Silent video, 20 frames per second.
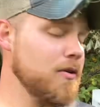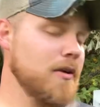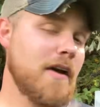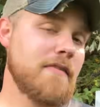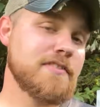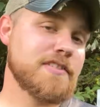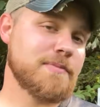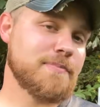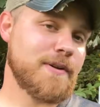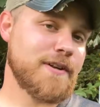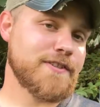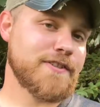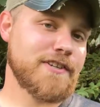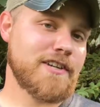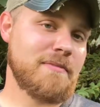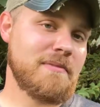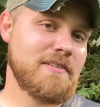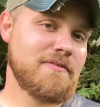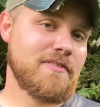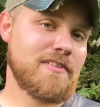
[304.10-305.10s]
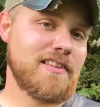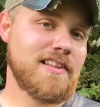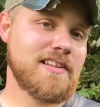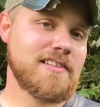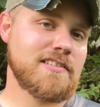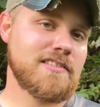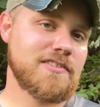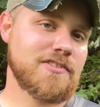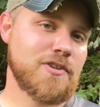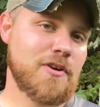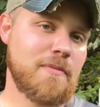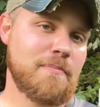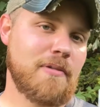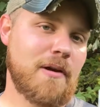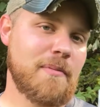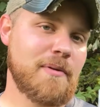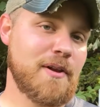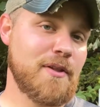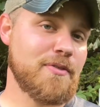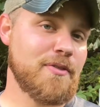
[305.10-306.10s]
have a suppressor coming for this, so I'm
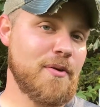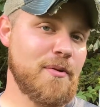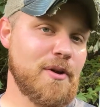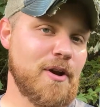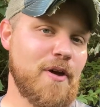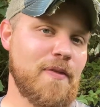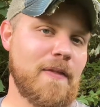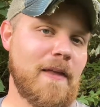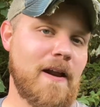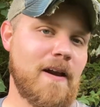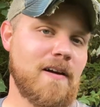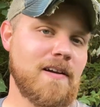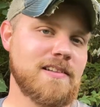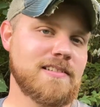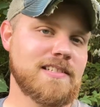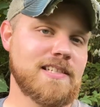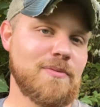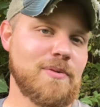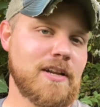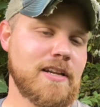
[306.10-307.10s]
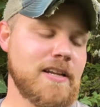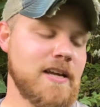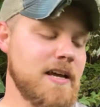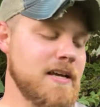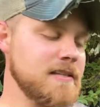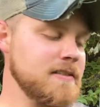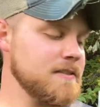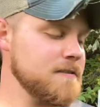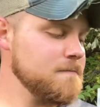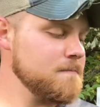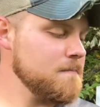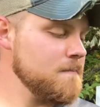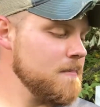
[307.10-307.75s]
probably going to throw it on there and see what it does.